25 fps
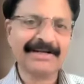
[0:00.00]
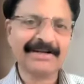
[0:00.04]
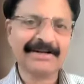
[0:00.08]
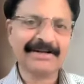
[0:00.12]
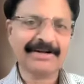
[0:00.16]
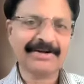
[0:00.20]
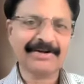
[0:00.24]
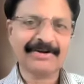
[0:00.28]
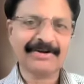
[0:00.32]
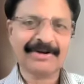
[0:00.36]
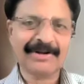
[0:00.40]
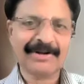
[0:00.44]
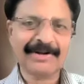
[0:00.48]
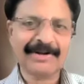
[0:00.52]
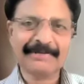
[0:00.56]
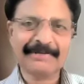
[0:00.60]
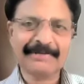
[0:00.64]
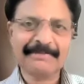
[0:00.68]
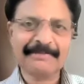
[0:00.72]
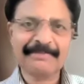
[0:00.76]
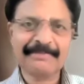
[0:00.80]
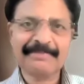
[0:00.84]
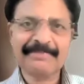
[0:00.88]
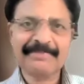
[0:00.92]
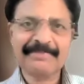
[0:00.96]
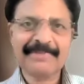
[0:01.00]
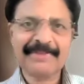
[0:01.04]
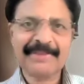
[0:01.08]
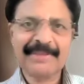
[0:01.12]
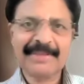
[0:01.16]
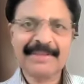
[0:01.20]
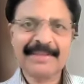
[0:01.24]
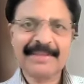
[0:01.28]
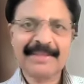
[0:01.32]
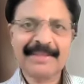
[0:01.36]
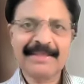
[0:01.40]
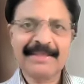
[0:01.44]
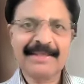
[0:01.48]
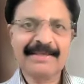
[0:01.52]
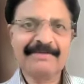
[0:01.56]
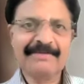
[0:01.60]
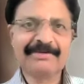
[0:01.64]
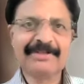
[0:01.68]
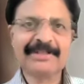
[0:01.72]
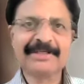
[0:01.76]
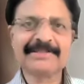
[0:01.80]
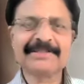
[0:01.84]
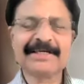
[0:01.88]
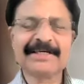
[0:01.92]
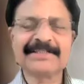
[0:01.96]
matter at all.
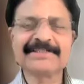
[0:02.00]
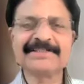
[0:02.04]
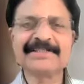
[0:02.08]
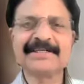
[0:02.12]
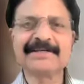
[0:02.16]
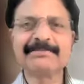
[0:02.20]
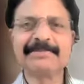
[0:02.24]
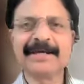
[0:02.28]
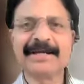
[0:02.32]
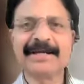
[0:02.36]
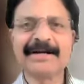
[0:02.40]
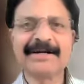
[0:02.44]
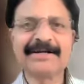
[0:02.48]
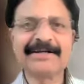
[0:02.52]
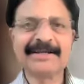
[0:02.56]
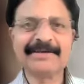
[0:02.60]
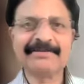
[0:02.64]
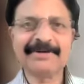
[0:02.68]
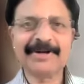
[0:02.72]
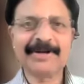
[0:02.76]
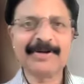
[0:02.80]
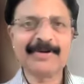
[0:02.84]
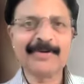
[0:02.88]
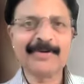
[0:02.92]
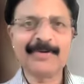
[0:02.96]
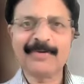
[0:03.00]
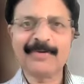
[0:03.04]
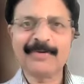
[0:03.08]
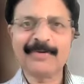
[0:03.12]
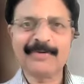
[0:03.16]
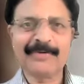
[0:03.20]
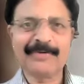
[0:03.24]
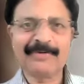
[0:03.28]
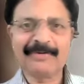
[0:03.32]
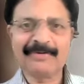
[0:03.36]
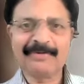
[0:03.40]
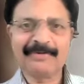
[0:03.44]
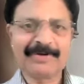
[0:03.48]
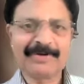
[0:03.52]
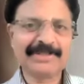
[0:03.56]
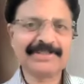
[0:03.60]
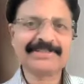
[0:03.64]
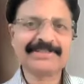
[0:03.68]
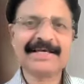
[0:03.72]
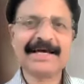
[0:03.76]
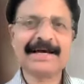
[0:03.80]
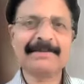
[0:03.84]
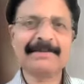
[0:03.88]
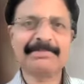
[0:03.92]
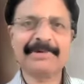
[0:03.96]
Even the surgeon may not even know what
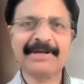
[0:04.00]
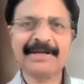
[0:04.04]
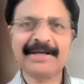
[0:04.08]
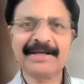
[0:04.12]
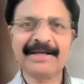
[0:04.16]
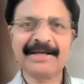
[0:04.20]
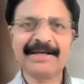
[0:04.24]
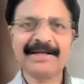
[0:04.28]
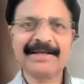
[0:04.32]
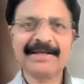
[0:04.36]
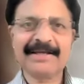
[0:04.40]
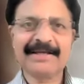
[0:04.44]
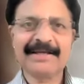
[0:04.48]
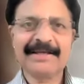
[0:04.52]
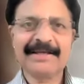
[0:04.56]
is happening.